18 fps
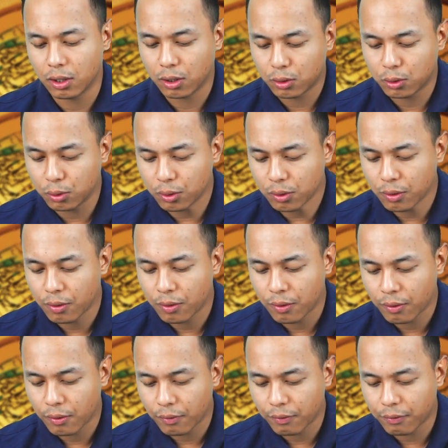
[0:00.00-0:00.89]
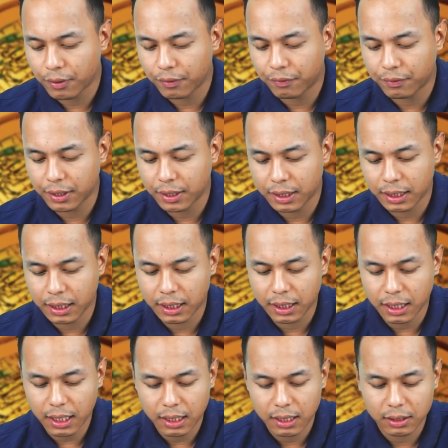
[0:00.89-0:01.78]
to 15
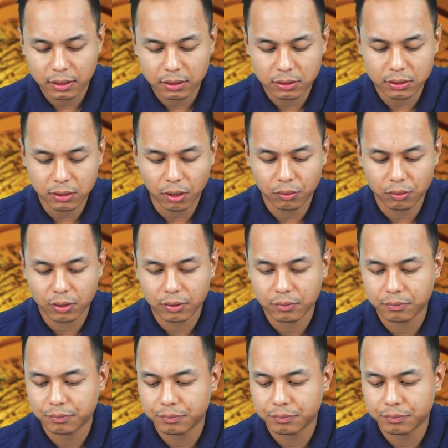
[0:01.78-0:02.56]
degree south.